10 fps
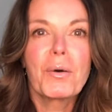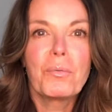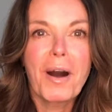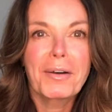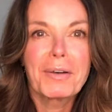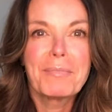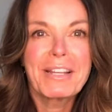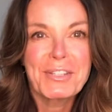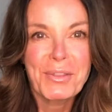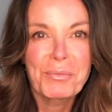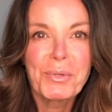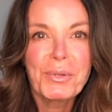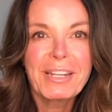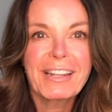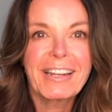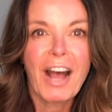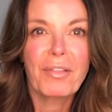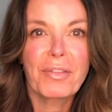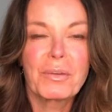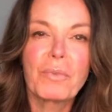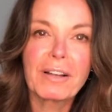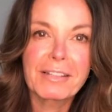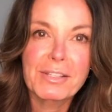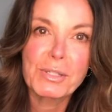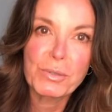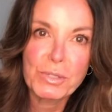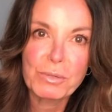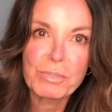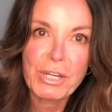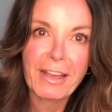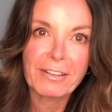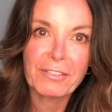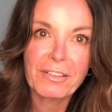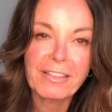Welcome to the Rooted in Health and Wellness YouTube channel.